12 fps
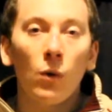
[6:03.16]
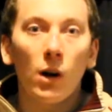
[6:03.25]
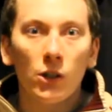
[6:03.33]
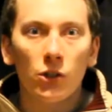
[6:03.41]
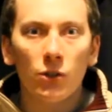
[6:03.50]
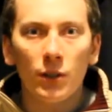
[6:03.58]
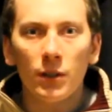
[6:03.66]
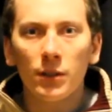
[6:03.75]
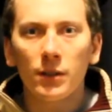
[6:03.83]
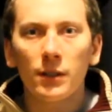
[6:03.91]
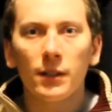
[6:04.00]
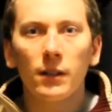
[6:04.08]
washed your
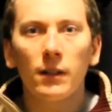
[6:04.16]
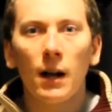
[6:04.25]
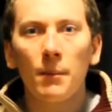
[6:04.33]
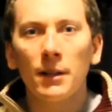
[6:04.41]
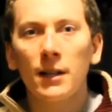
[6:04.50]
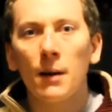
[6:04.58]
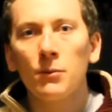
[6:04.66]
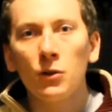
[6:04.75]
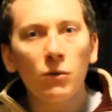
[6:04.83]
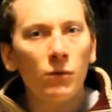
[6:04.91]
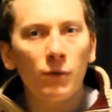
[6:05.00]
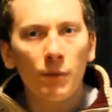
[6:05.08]
yeast until, how many times
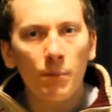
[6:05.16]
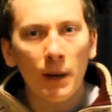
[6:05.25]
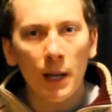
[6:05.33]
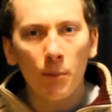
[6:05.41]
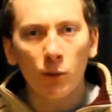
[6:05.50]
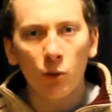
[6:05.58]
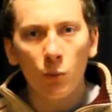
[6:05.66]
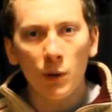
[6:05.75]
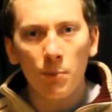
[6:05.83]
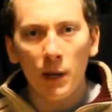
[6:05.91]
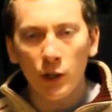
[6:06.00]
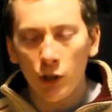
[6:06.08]
you've been able to
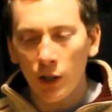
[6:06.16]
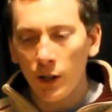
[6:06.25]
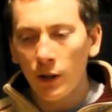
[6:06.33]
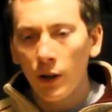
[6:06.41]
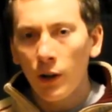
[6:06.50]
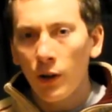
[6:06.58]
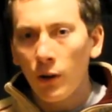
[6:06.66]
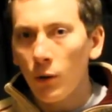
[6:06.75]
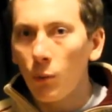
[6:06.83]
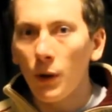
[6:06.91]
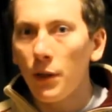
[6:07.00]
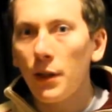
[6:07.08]
repitch it
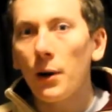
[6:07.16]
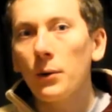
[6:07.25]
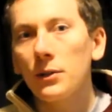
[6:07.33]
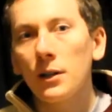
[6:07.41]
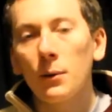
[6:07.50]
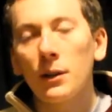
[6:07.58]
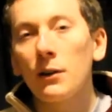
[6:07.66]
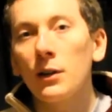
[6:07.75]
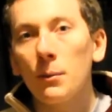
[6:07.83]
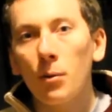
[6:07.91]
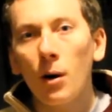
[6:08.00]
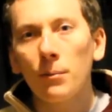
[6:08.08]
without
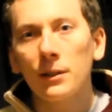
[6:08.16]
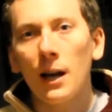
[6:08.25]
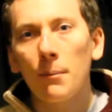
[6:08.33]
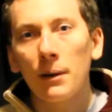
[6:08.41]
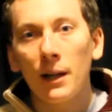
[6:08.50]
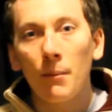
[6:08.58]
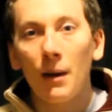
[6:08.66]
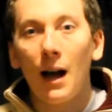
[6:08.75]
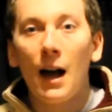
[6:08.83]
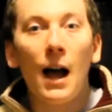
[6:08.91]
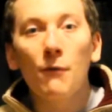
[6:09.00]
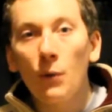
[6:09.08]
any problems happening. I mean,
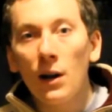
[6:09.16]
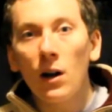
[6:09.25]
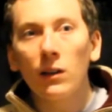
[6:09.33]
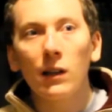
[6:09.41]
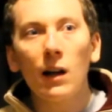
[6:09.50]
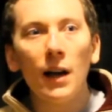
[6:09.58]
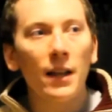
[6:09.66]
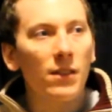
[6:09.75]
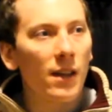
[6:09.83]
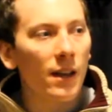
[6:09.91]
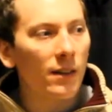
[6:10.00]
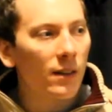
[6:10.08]
I've read online
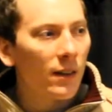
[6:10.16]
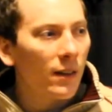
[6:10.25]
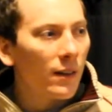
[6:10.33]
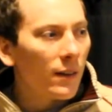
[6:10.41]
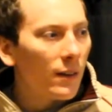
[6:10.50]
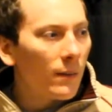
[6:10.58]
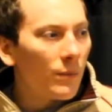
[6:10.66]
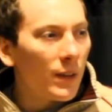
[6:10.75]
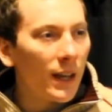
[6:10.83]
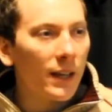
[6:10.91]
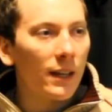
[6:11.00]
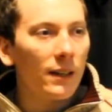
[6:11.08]
that
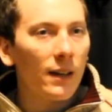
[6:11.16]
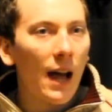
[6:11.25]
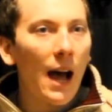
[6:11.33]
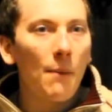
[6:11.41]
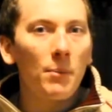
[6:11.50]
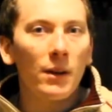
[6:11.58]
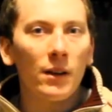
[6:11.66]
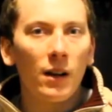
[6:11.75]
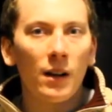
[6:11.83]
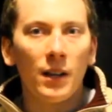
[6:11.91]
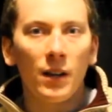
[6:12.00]
it can happen,